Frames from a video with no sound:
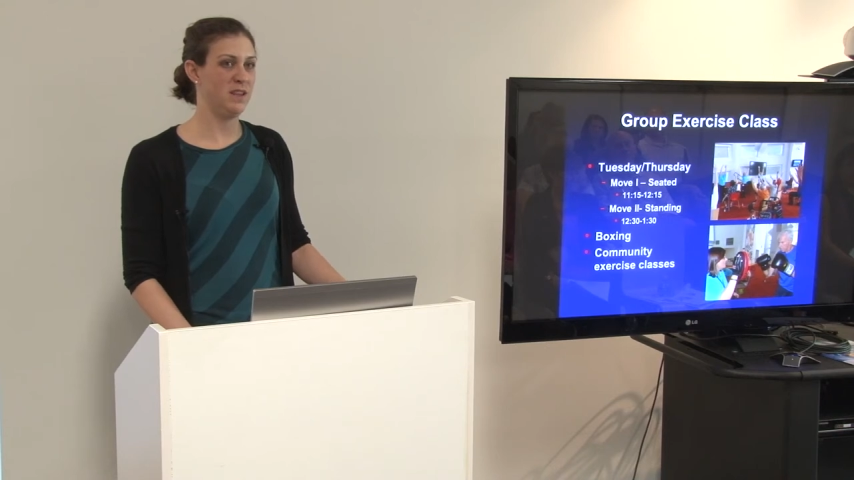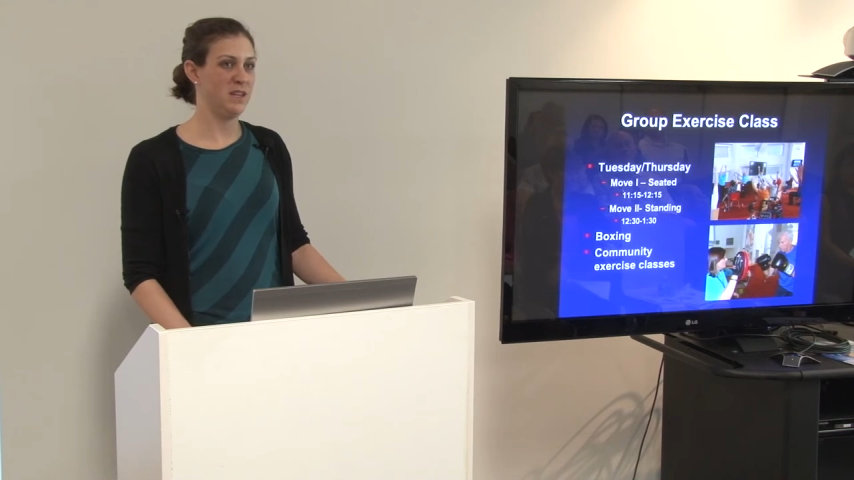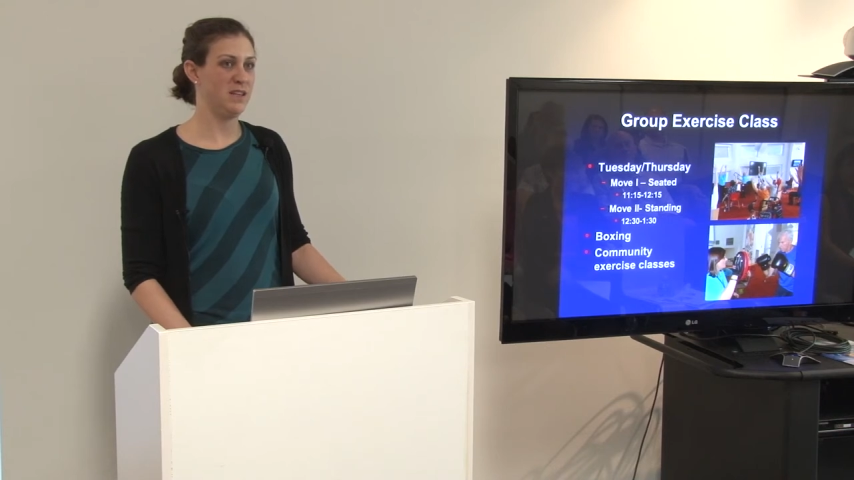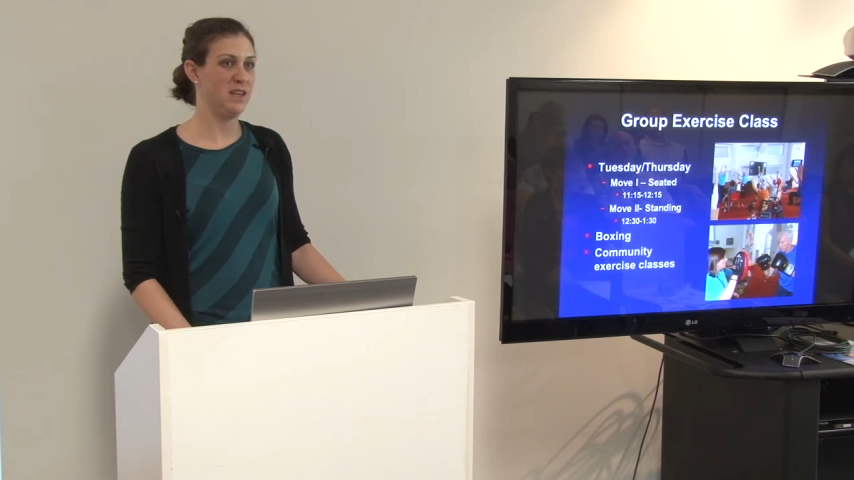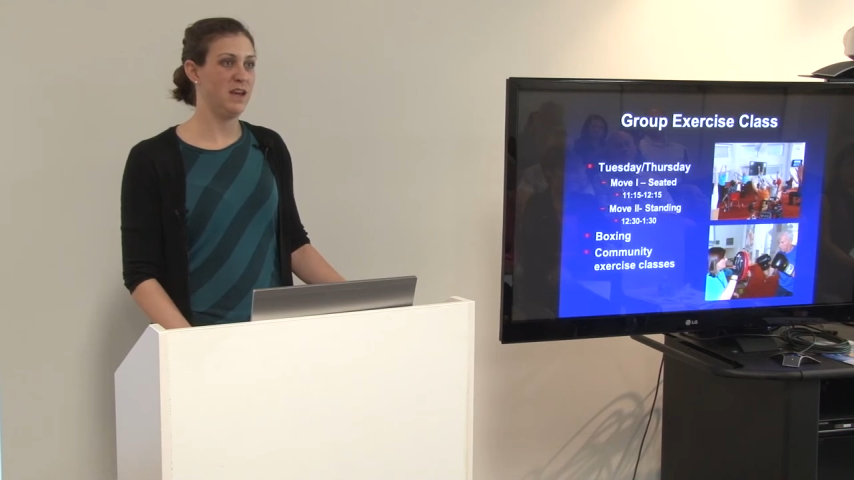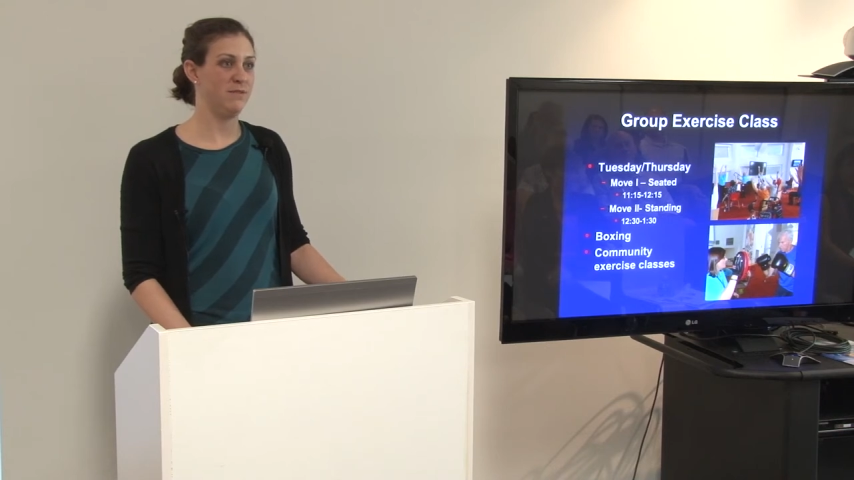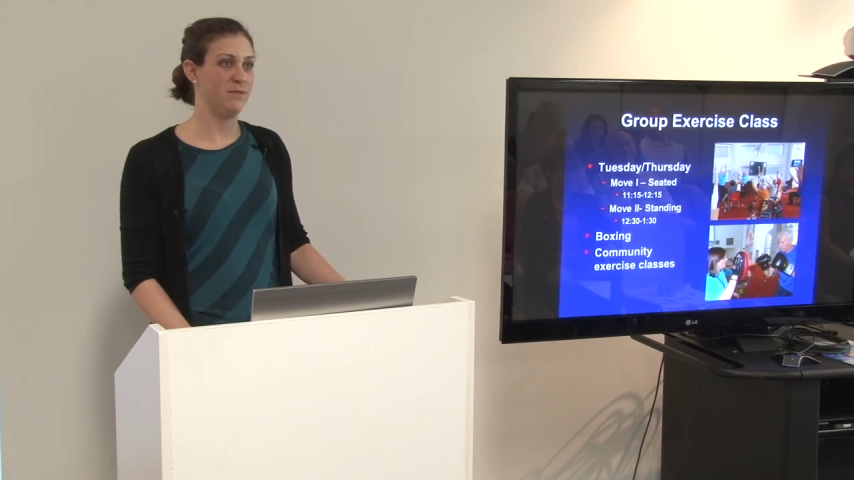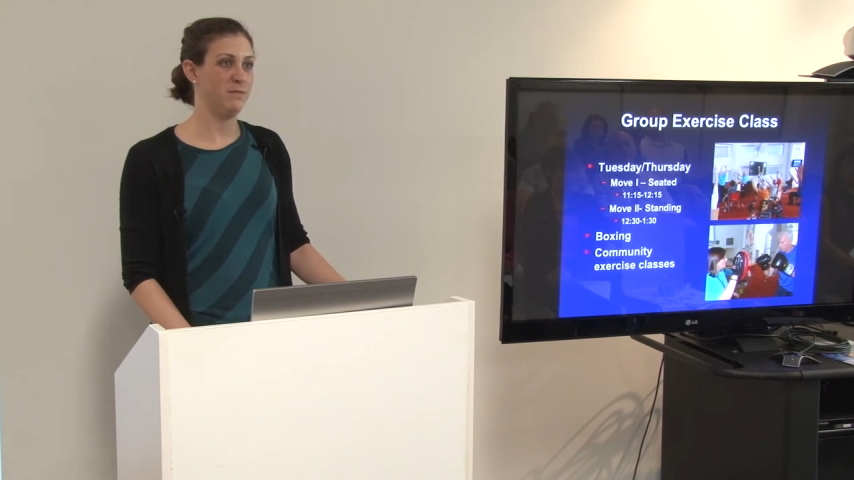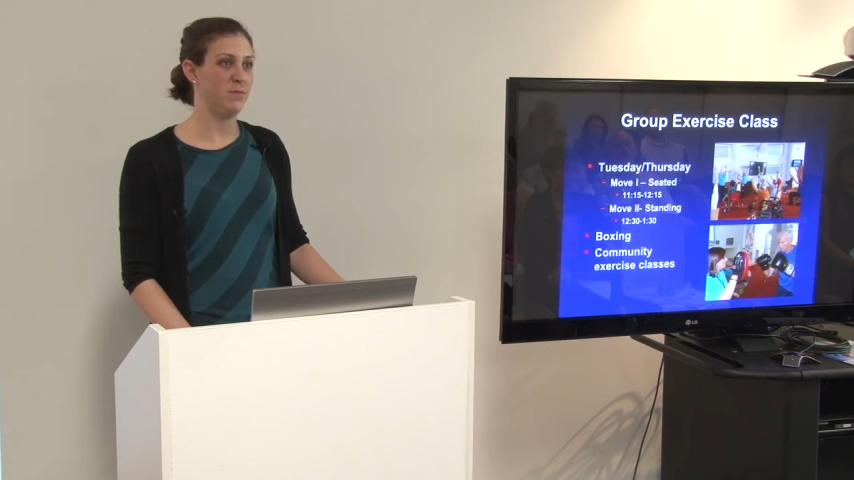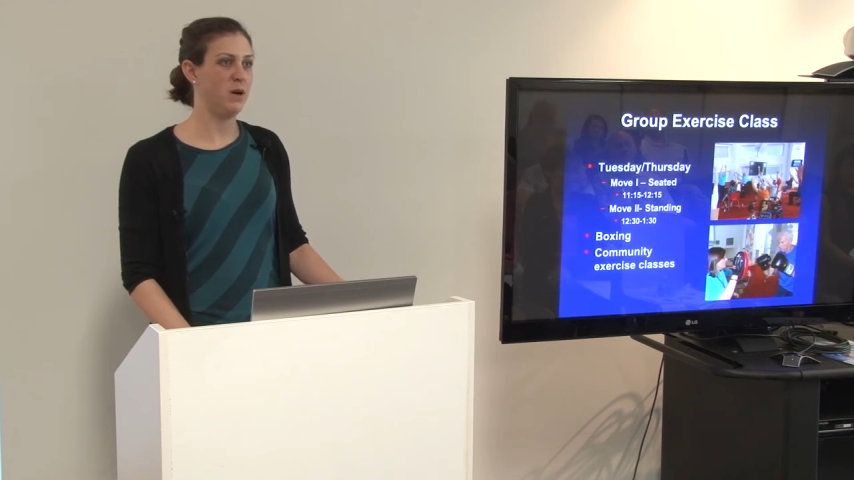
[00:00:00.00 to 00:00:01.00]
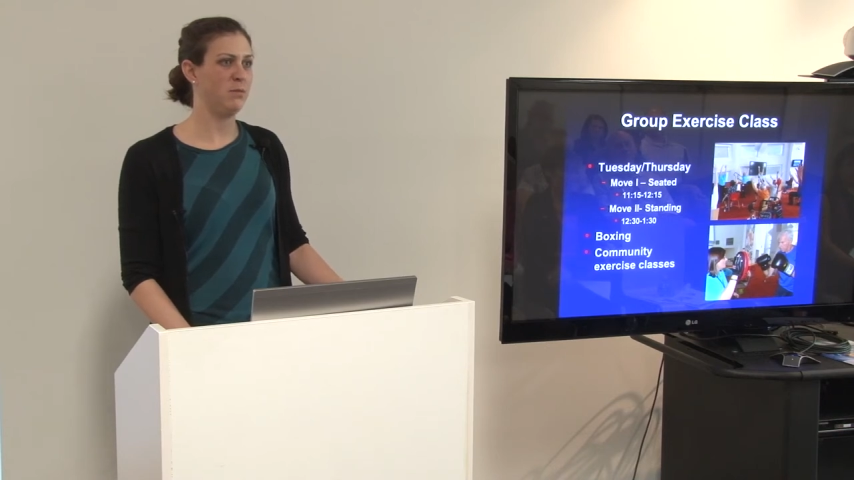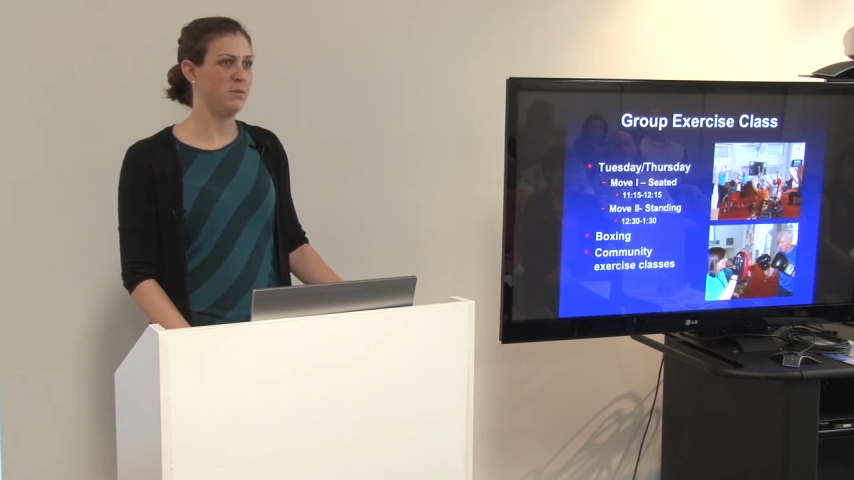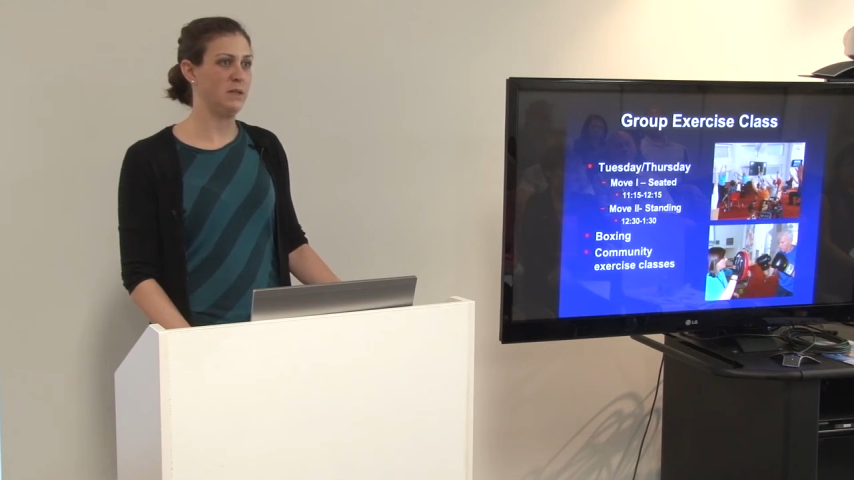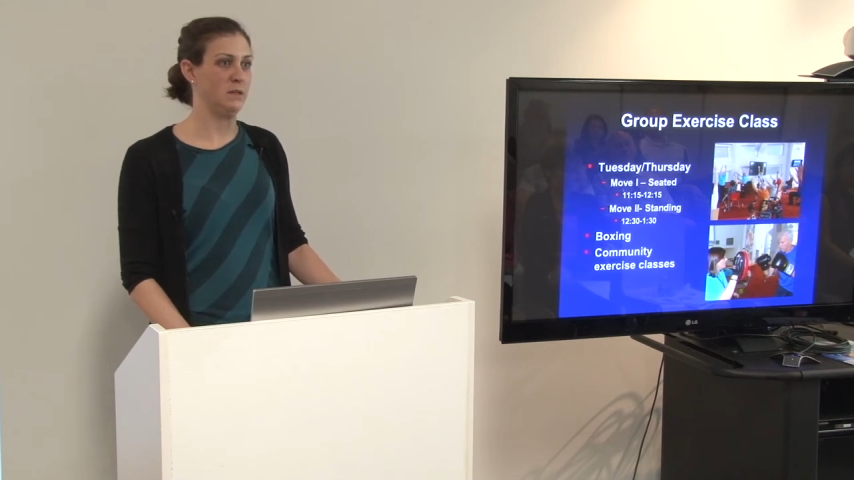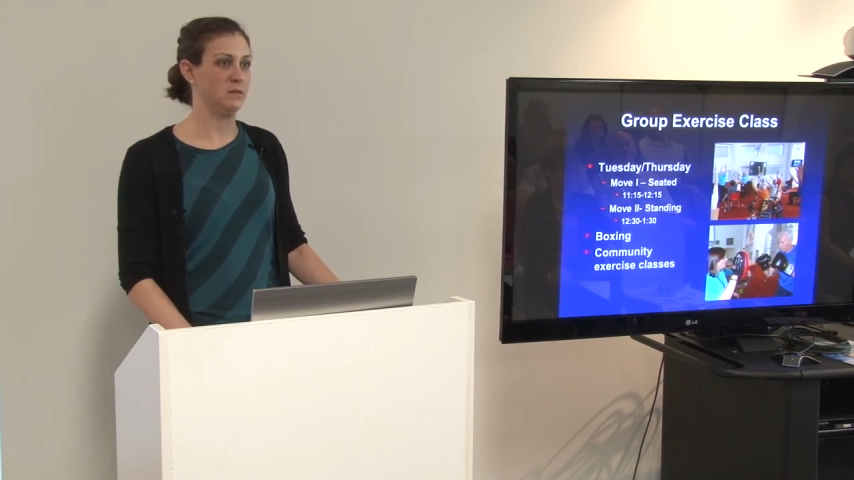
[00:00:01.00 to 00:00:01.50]
I think they have
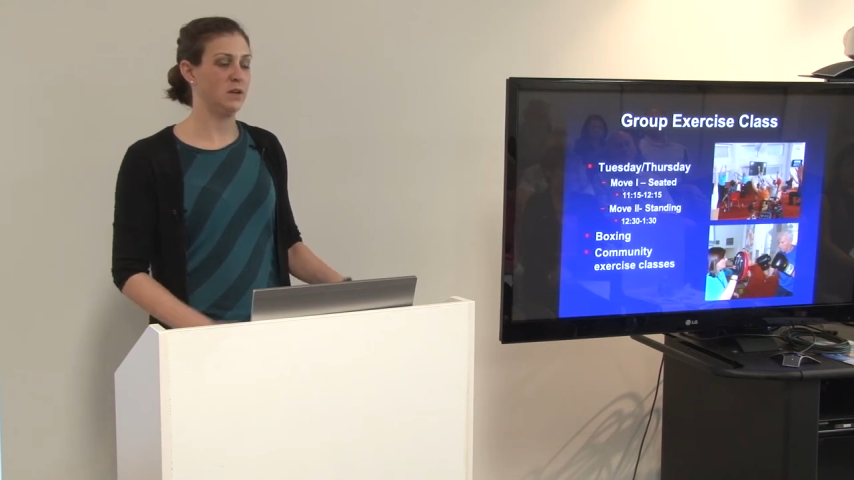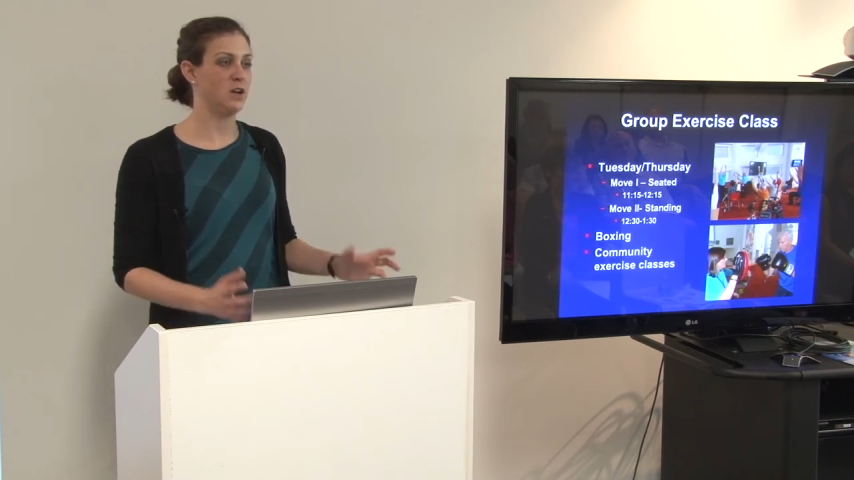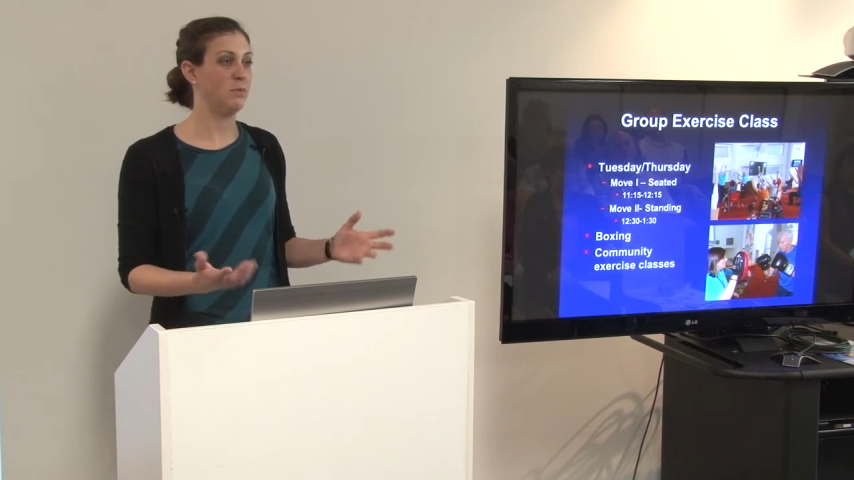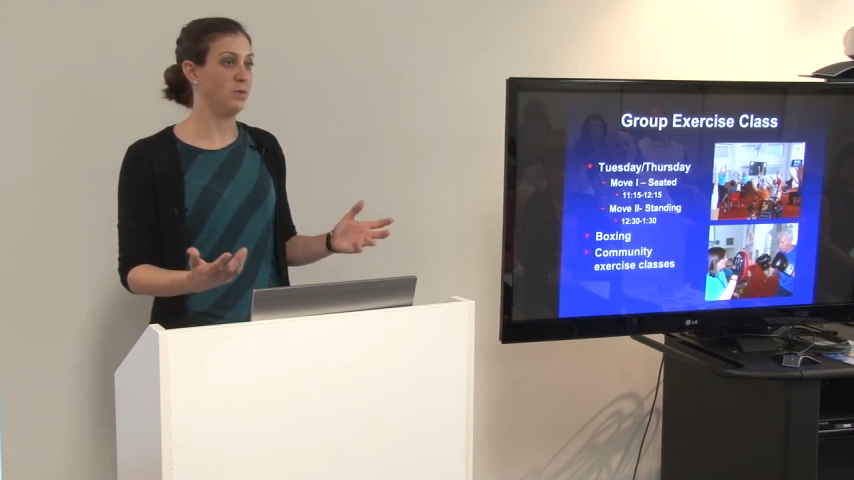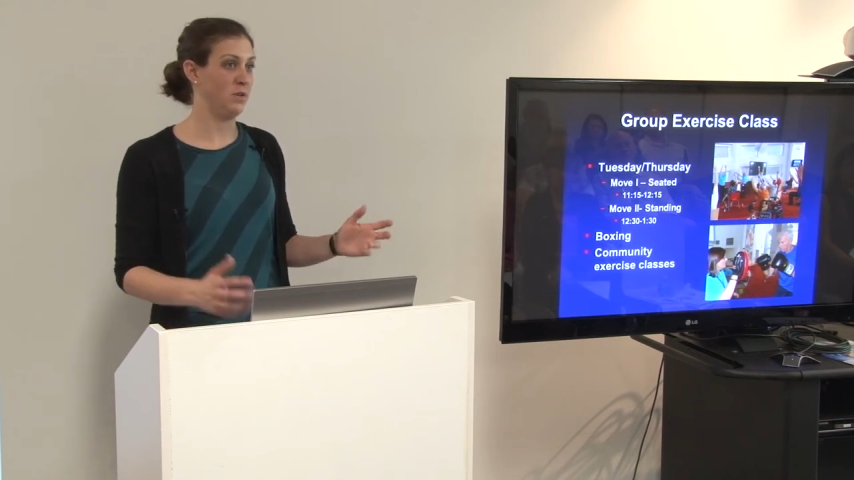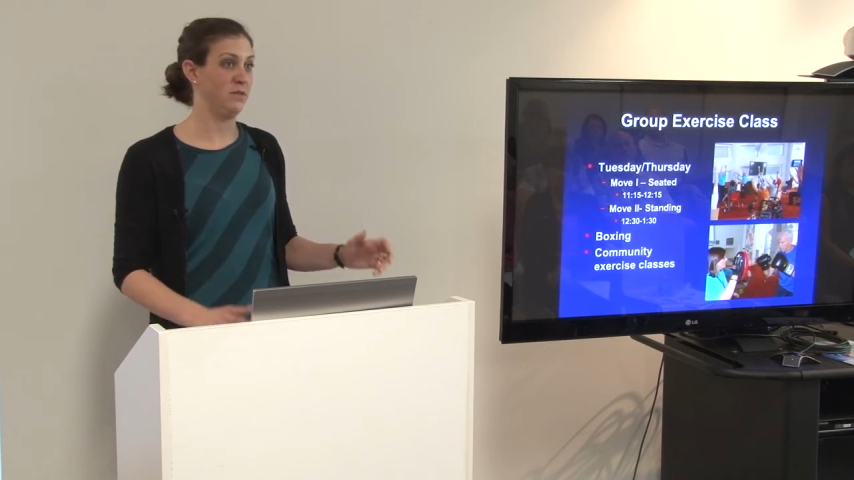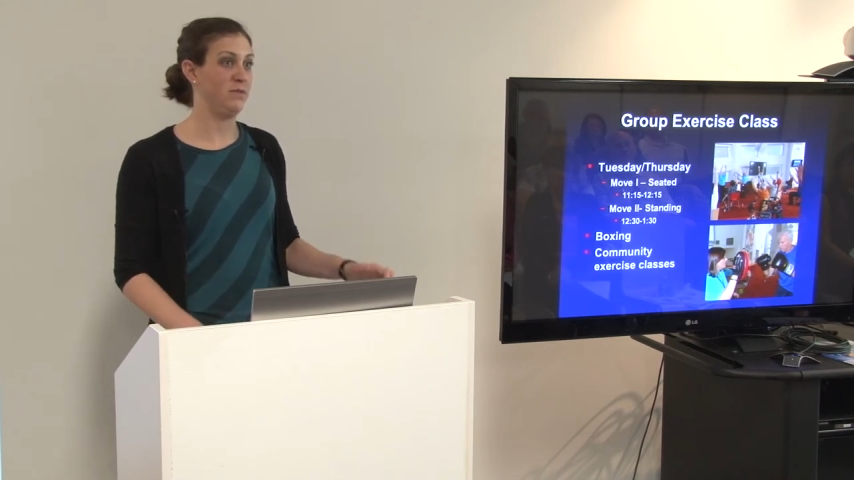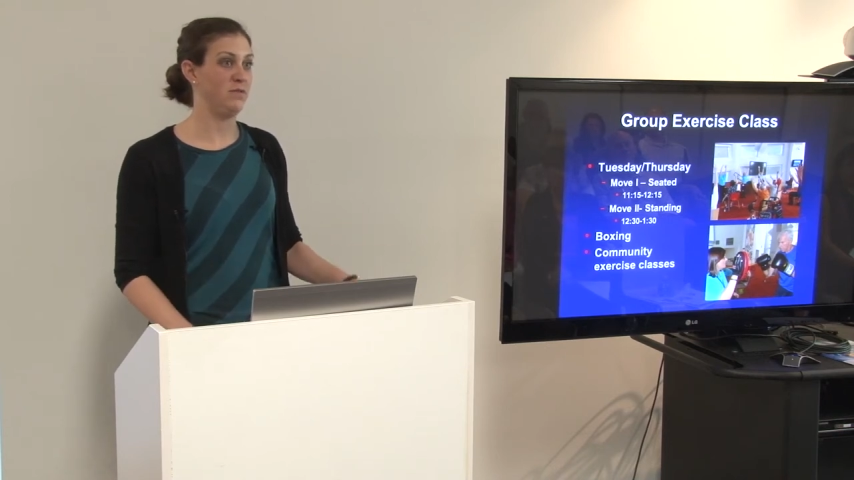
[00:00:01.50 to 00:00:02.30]
probably a couple, of,